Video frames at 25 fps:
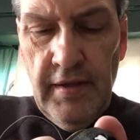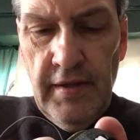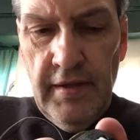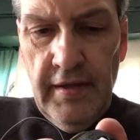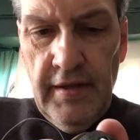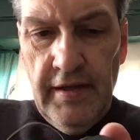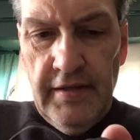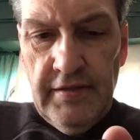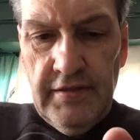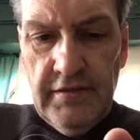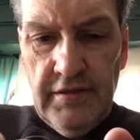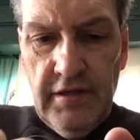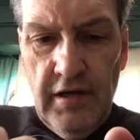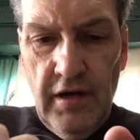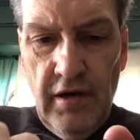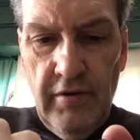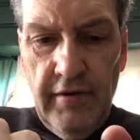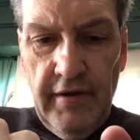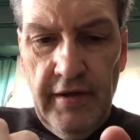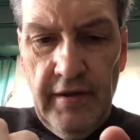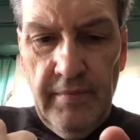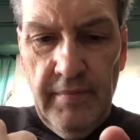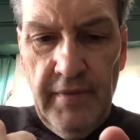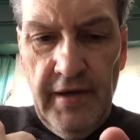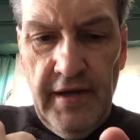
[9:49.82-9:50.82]
It's
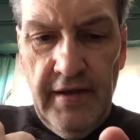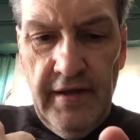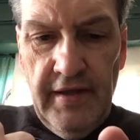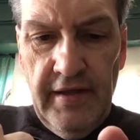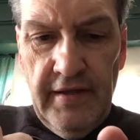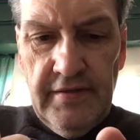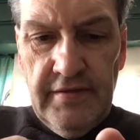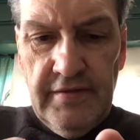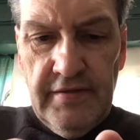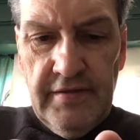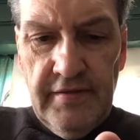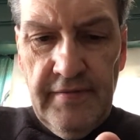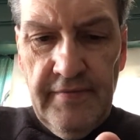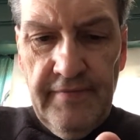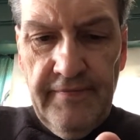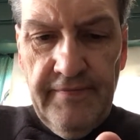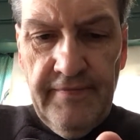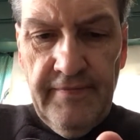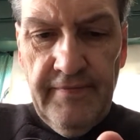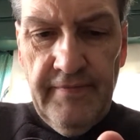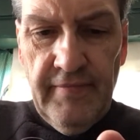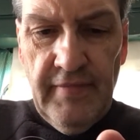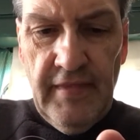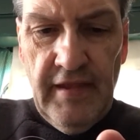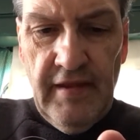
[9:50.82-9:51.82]
going, but it's
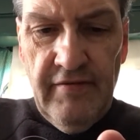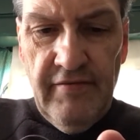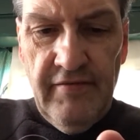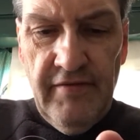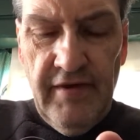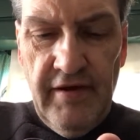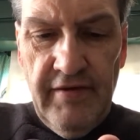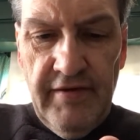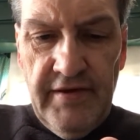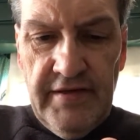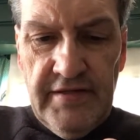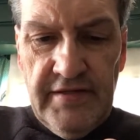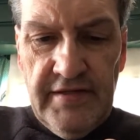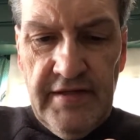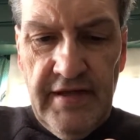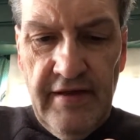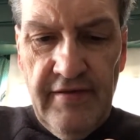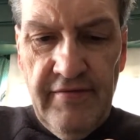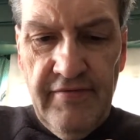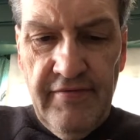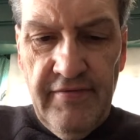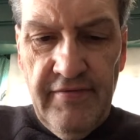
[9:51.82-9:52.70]
very stiff.